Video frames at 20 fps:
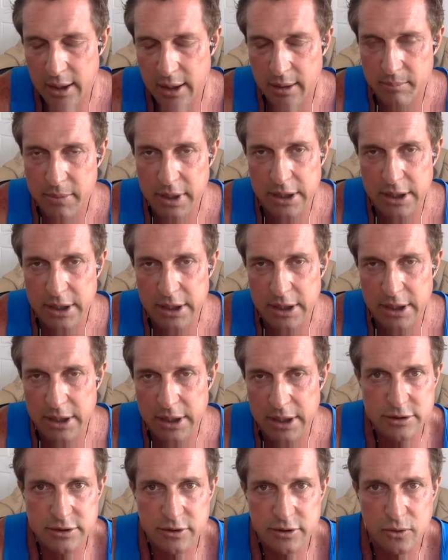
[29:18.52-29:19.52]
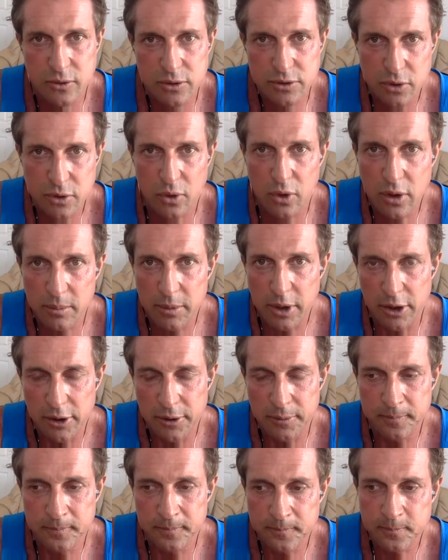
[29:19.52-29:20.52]
melatonin is of course a
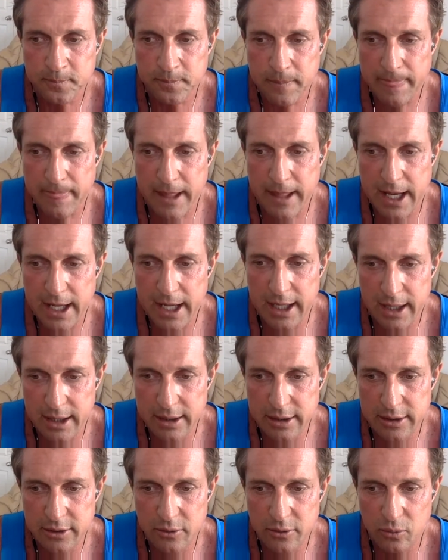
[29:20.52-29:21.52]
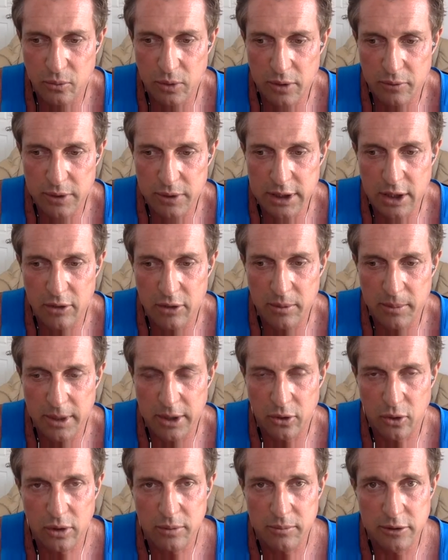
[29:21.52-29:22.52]
hormone, and what we know about
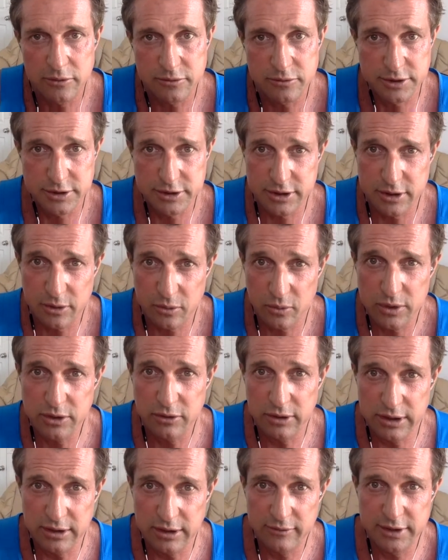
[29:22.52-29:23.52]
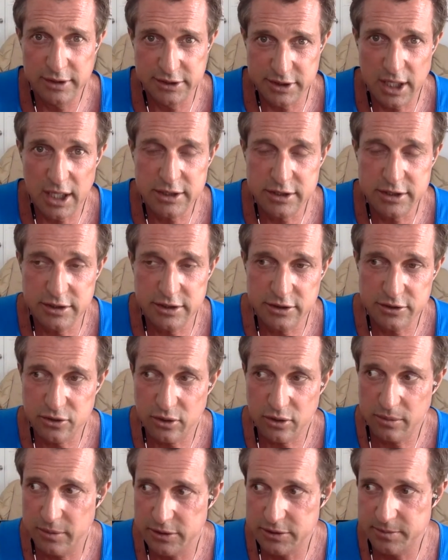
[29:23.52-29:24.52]
hormones is that when you give exogenous
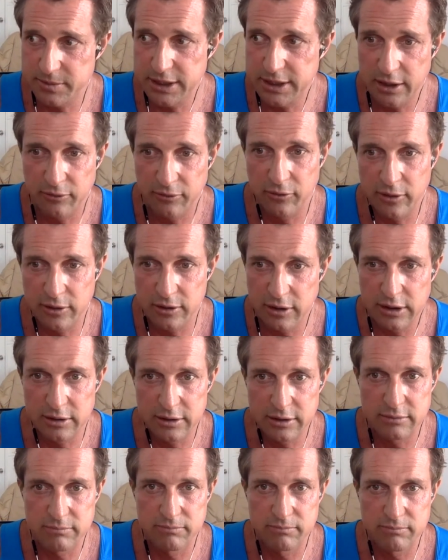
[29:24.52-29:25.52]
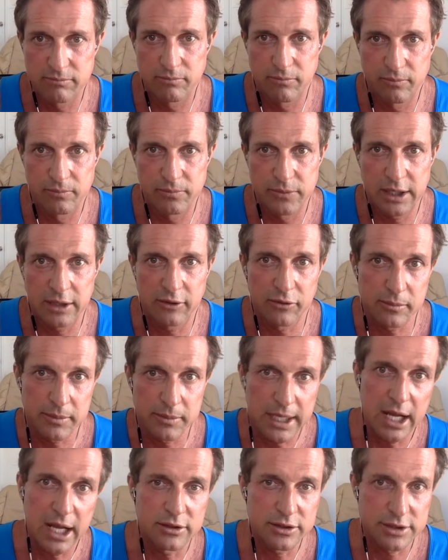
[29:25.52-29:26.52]
hormones, meaning you take it from the
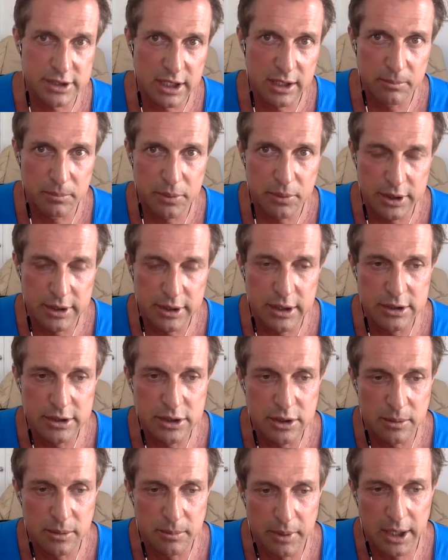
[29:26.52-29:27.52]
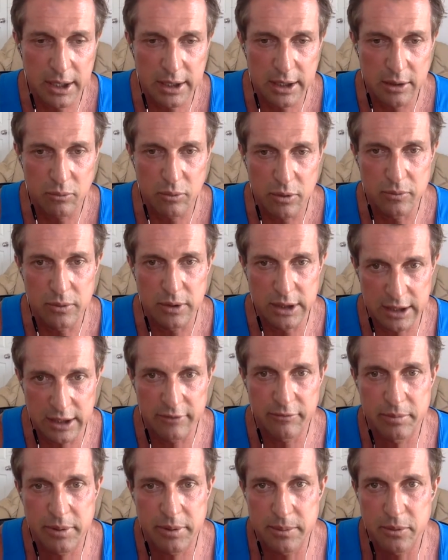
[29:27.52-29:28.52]
outside and put it into your body, when we give
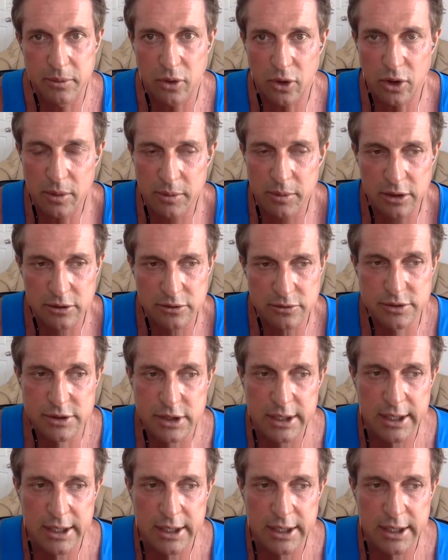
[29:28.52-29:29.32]
people hormones,